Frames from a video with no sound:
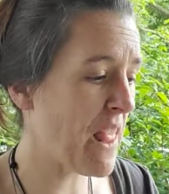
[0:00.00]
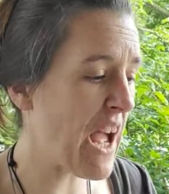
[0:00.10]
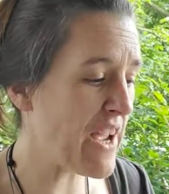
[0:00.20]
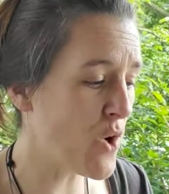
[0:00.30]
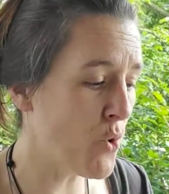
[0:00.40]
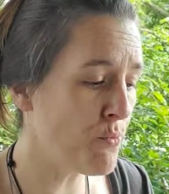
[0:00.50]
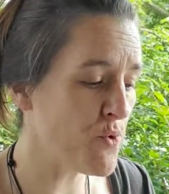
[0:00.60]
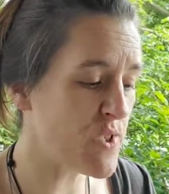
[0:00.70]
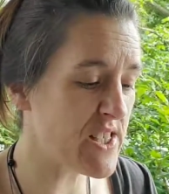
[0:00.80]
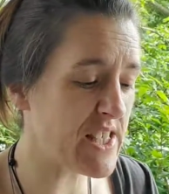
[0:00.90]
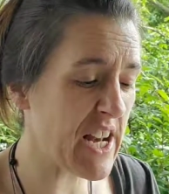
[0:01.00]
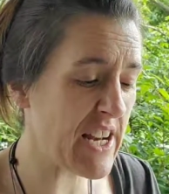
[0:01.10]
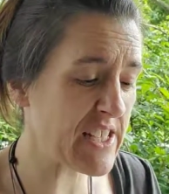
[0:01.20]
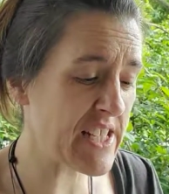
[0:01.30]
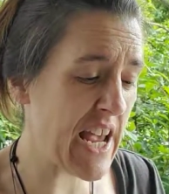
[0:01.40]
I hope you sit
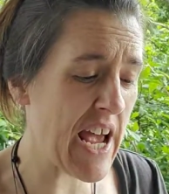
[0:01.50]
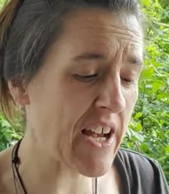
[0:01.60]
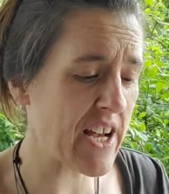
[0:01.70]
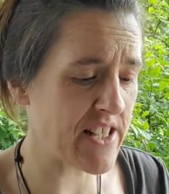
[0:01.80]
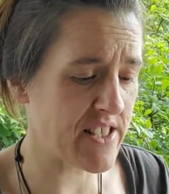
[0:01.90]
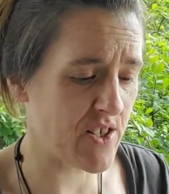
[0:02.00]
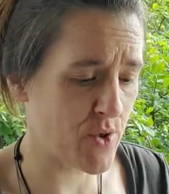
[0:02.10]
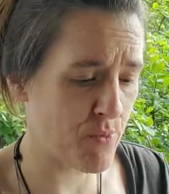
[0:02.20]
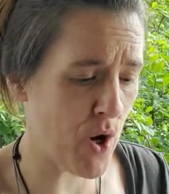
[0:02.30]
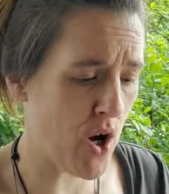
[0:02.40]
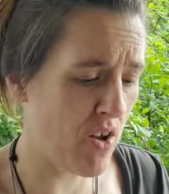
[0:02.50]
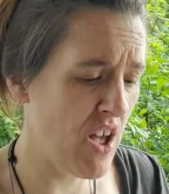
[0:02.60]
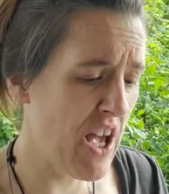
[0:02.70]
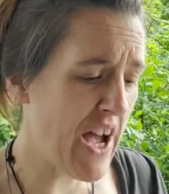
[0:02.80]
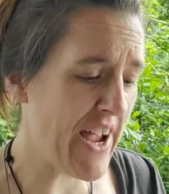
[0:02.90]
on a tack, I said to Paul.
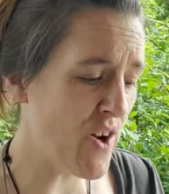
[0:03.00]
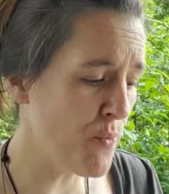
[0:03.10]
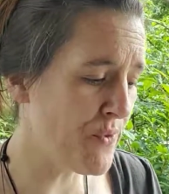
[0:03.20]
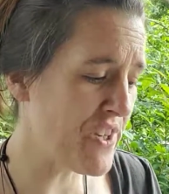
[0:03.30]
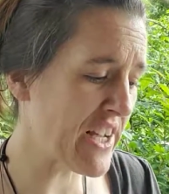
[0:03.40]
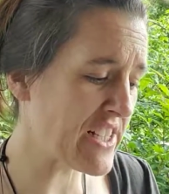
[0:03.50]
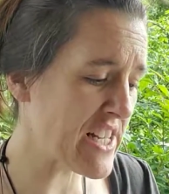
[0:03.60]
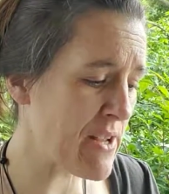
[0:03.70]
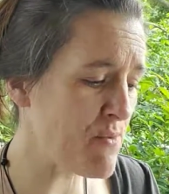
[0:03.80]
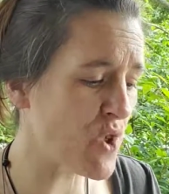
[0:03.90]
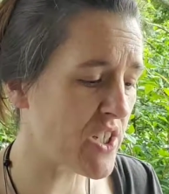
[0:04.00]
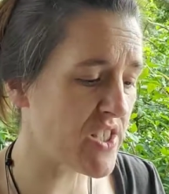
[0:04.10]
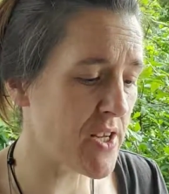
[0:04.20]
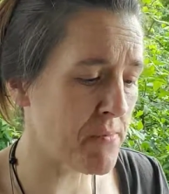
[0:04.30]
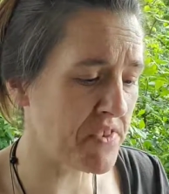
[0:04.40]
I hope the next time you get a
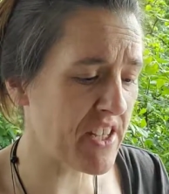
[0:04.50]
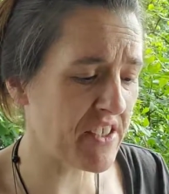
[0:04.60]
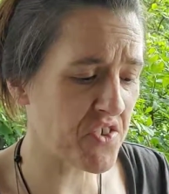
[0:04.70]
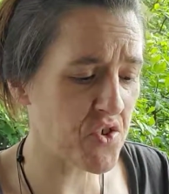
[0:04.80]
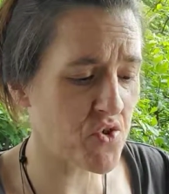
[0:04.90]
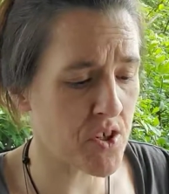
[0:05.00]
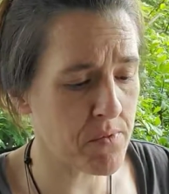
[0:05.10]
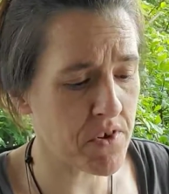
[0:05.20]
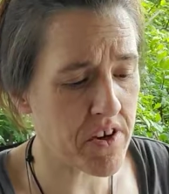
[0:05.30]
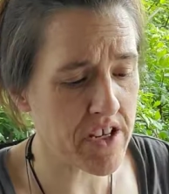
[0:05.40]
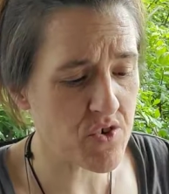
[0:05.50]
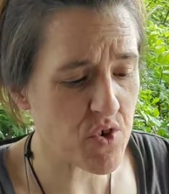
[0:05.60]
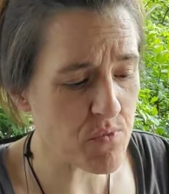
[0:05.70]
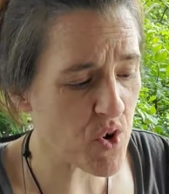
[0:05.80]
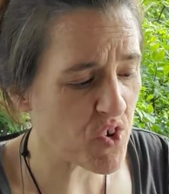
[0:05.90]
double-decker strawberry ice
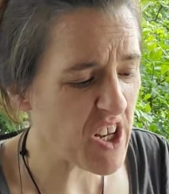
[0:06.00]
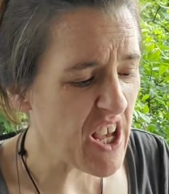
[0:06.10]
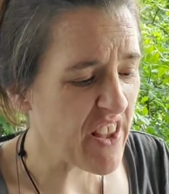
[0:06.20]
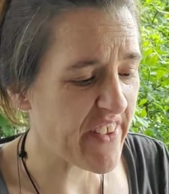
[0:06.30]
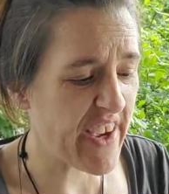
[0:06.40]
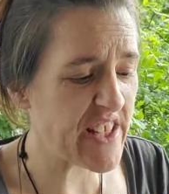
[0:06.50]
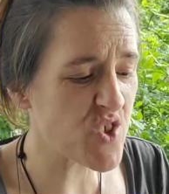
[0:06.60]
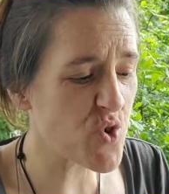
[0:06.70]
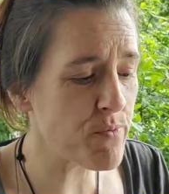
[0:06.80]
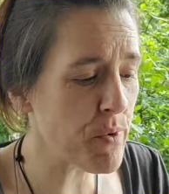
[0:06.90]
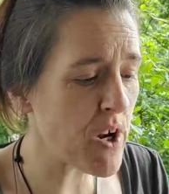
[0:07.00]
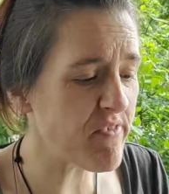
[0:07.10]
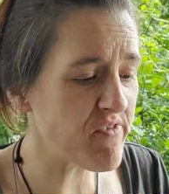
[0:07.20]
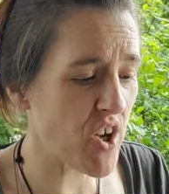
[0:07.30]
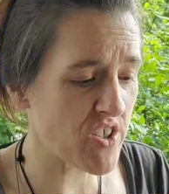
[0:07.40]
cream cone, the ice cream
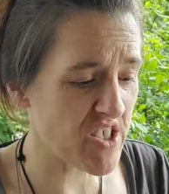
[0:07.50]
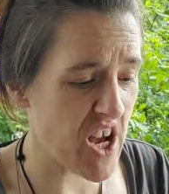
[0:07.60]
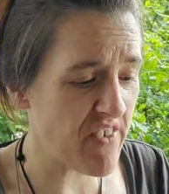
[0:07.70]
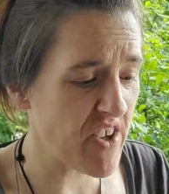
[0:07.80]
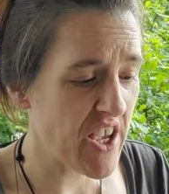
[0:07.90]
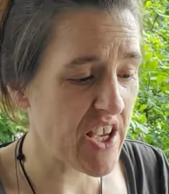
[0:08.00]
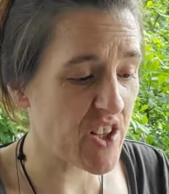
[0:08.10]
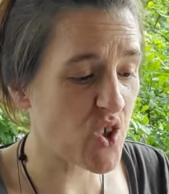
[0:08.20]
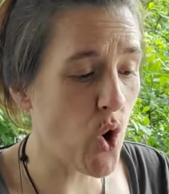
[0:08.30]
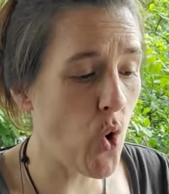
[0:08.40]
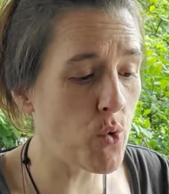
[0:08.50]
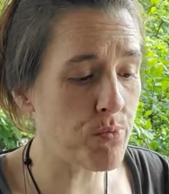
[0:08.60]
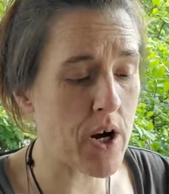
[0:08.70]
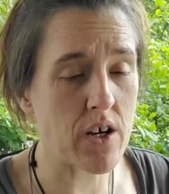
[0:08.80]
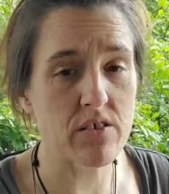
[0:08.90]
part falls off and the cone
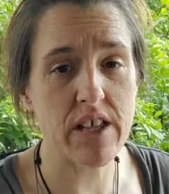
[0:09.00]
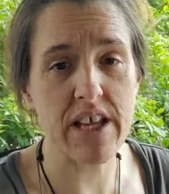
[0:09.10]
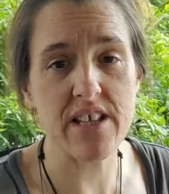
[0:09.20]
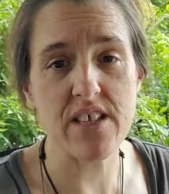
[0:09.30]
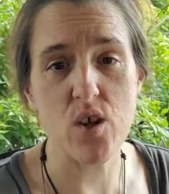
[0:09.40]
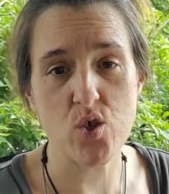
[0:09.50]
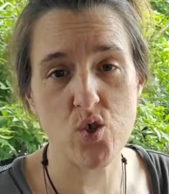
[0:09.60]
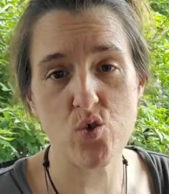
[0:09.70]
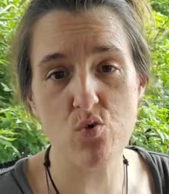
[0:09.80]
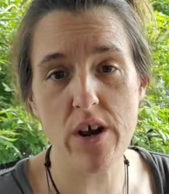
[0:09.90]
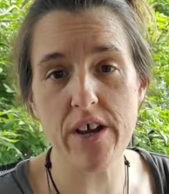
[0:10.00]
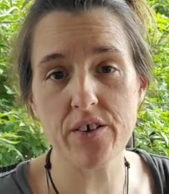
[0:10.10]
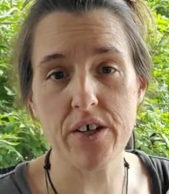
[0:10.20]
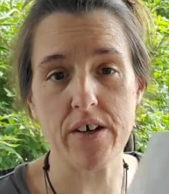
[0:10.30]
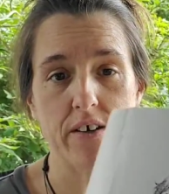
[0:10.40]
part lands in Australia.